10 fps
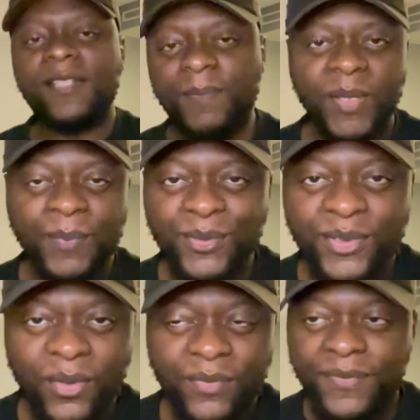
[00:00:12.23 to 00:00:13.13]
people,
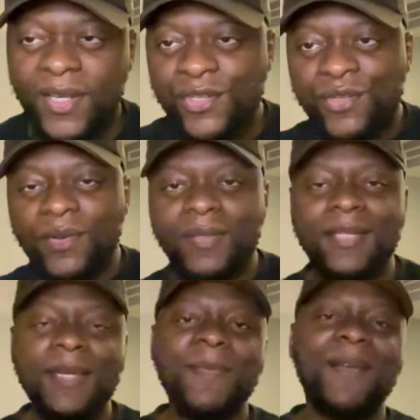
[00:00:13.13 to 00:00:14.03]
you know the face, you know the
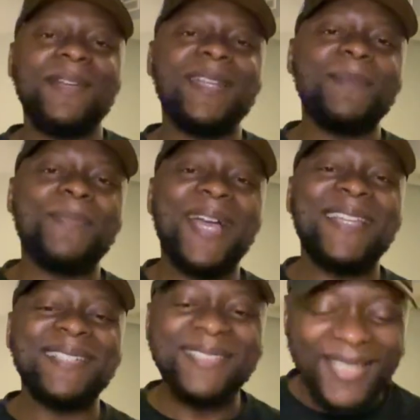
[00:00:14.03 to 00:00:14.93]
name. Aaron here,
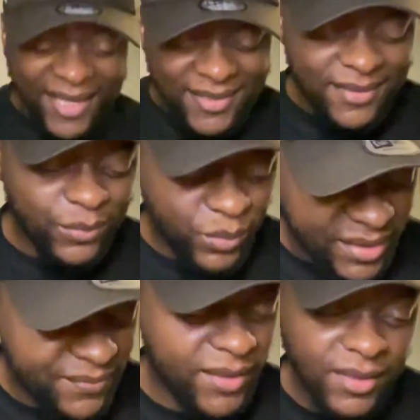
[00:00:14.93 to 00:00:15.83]
back again
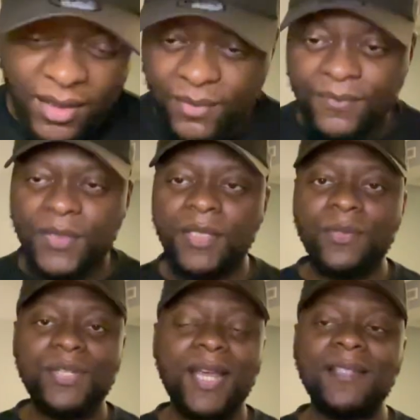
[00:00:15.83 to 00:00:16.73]
with another
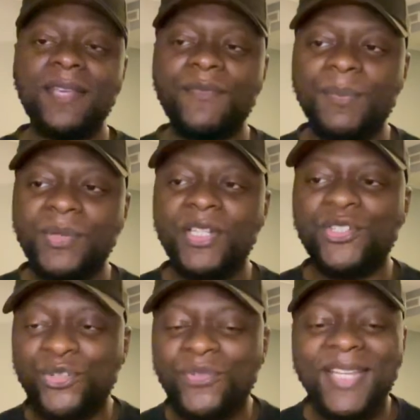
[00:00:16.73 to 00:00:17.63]
video. Shout out to everybody
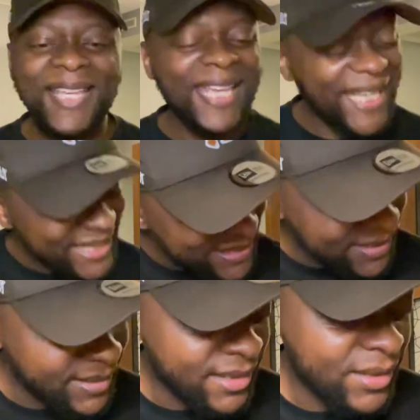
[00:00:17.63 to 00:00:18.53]
tuning
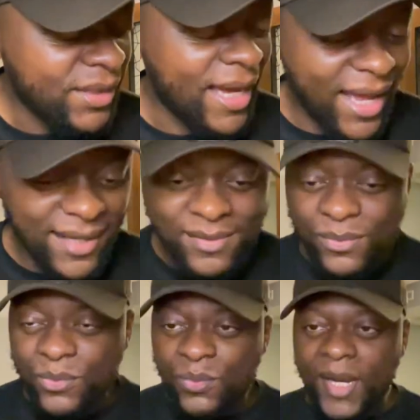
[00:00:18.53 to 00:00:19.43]
in. As
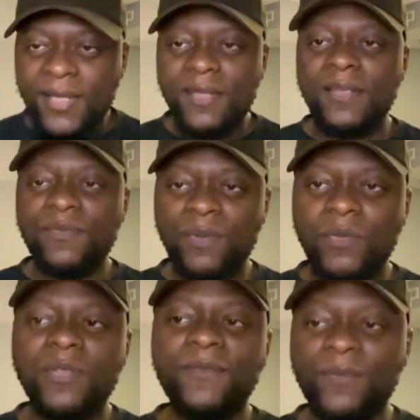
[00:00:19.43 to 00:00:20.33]
always, it's
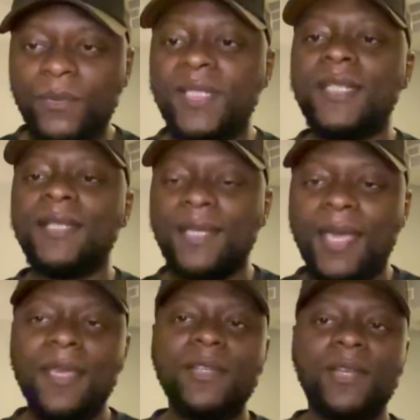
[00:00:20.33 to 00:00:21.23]
road to
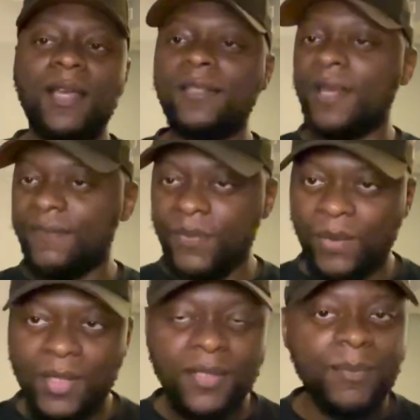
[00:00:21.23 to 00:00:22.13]
14K. Shout out to
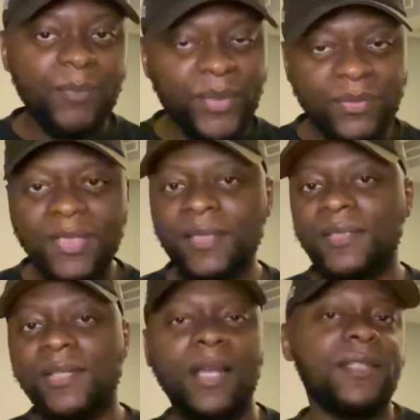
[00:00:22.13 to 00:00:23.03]
everyone in the building.
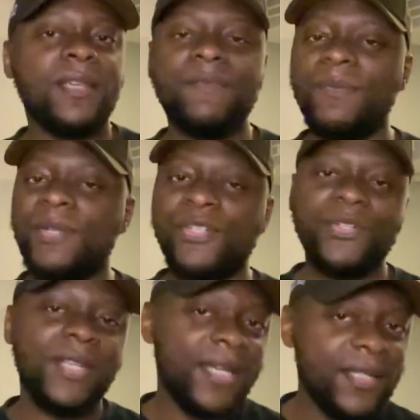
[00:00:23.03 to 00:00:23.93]
Shout out to everyone
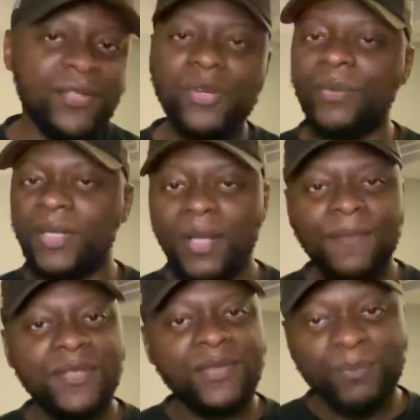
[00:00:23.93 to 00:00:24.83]
tuning in, showing
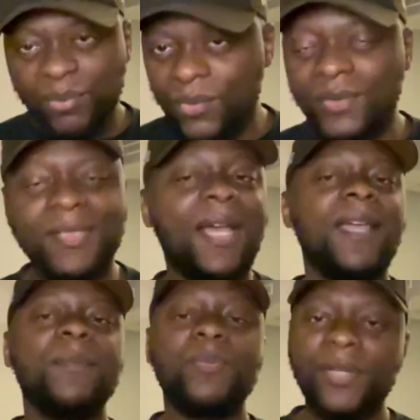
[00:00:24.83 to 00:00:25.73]
love and support.
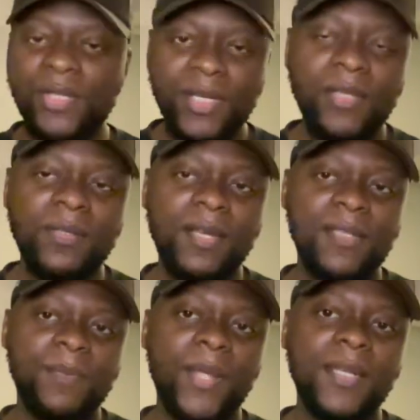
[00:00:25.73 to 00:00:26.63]
I appreciate you
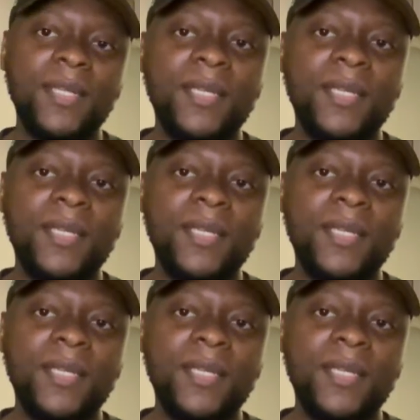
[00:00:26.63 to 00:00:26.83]
guys, man.